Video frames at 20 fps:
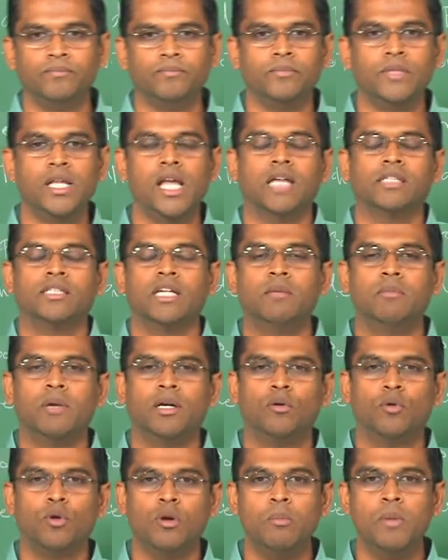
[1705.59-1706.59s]
The
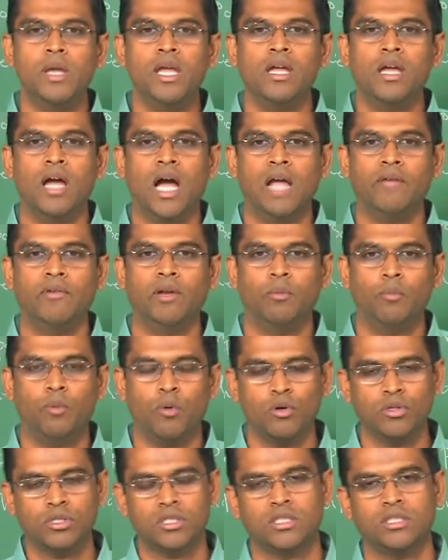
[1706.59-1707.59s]
assignment could be, I will
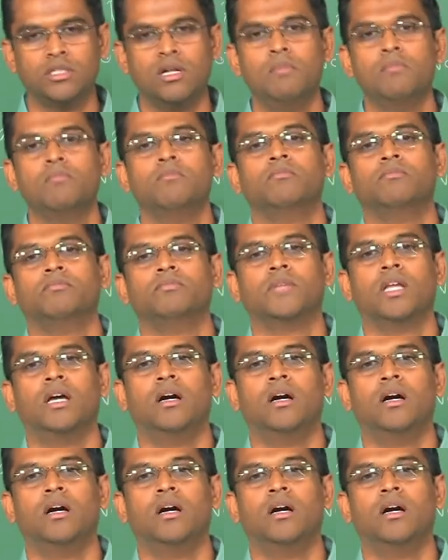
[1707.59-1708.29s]
post some